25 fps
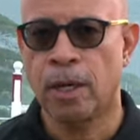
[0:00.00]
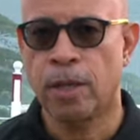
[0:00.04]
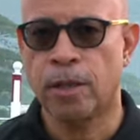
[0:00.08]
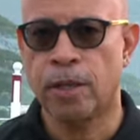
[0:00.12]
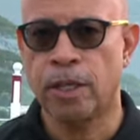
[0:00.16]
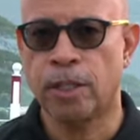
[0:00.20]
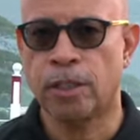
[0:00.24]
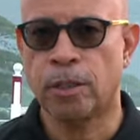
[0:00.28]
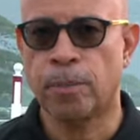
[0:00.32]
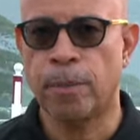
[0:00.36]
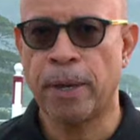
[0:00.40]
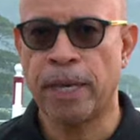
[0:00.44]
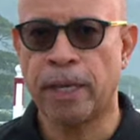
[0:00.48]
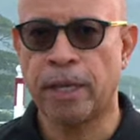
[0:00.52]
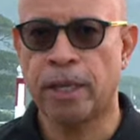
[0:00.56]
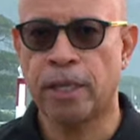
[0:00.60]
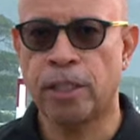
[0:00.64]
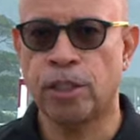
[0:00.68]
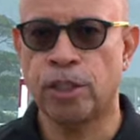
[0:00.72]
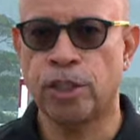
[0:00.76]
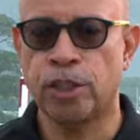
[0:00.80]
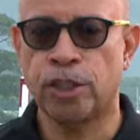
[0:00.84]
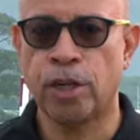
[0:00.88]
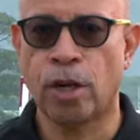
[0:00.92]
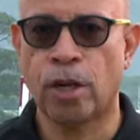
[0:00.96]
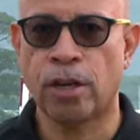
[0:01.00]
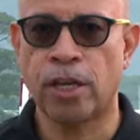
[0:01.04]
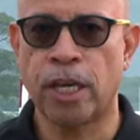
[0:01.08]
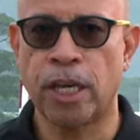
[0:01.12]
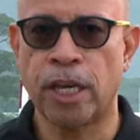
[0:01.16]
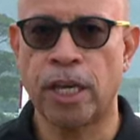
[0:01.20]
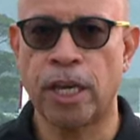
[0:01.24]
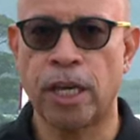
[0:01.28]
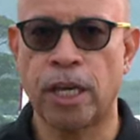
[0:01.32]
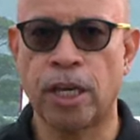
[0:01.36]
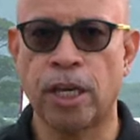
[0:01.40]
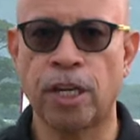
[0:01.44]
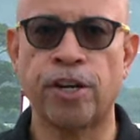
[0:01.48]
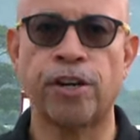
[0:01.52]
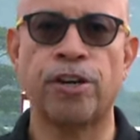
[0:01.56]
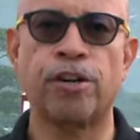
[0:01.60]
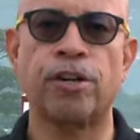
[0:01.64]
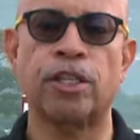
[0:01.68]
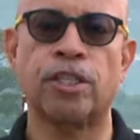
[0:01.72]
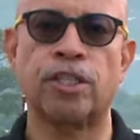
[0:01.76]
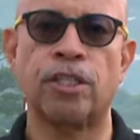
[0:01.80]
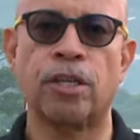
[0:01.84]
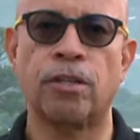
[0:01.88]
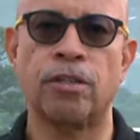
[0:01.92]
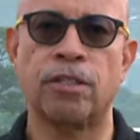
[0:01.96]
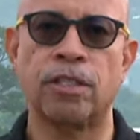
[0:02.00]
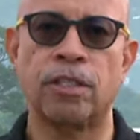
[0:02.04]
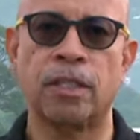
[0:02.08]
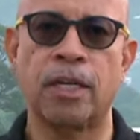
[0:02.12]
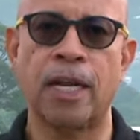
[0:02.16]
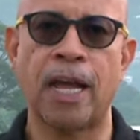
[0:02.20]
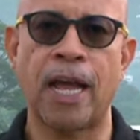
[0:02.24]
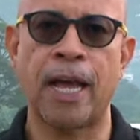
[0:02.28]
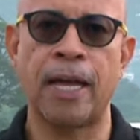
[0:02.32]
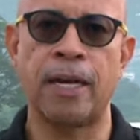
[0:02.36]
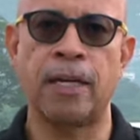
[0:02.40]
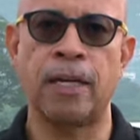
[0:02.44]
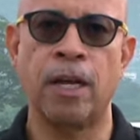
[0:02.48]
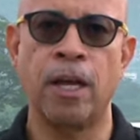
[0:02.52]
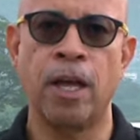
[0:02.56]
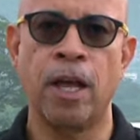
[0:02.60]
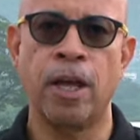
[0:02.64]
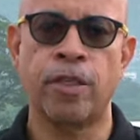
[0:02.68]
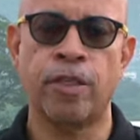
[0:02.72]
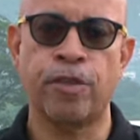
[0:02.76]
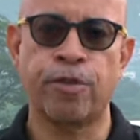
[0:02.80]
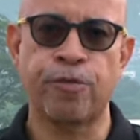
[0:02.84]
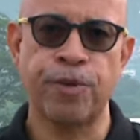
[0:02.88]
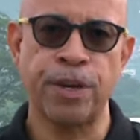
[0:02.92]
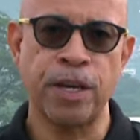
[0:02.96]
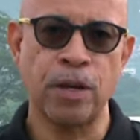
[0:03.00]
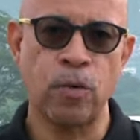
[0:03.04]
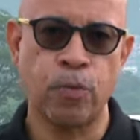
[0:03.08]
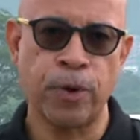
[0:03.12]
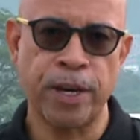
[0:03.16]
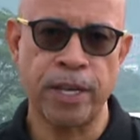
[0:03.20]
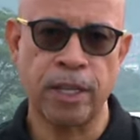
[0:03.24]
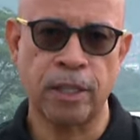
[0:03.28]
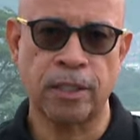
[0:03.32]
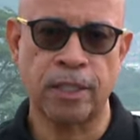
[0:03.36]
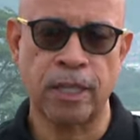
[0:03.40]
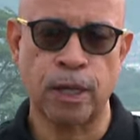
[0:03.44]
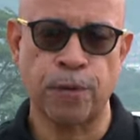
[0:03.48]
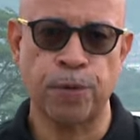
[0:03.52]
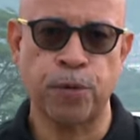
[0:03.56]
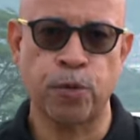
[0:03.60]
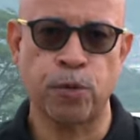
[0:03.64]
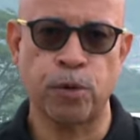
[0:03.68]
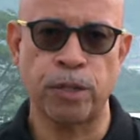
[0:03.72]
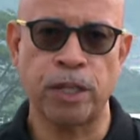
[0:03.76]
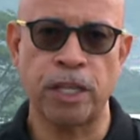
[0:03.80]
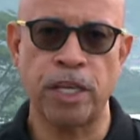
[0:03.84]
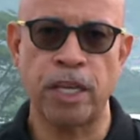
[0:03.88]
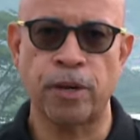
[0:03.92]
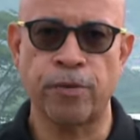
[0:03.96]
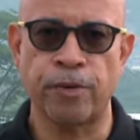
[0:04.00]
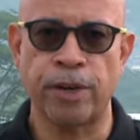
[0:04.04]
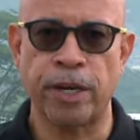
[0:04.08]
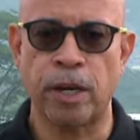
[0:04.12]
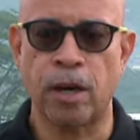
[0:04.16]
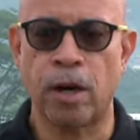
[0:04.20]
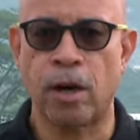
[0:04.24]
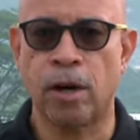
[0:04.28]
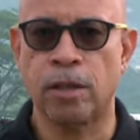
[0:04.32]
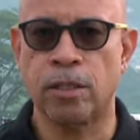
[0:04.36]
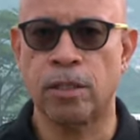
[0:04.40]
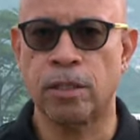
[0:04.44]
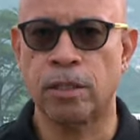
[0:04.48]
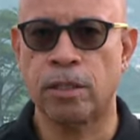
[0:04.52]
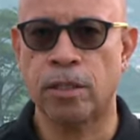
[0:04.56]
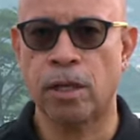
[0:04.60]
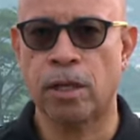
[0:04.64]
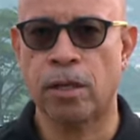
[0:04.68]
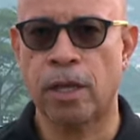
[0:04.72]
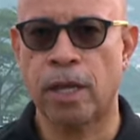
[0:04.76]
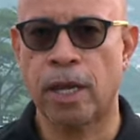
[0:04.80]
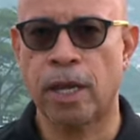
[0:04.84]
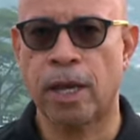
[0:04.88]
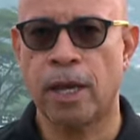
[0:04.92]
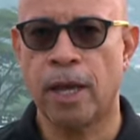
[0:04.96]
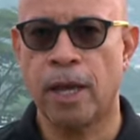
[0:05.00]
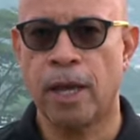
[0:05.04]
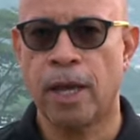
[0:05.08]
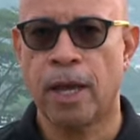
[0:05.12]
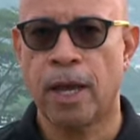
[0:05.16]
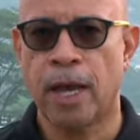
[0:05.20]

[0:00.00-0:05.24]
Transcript: The Jamaican jockey Kirk Johnson had three wins at Fort Erie on Sunday.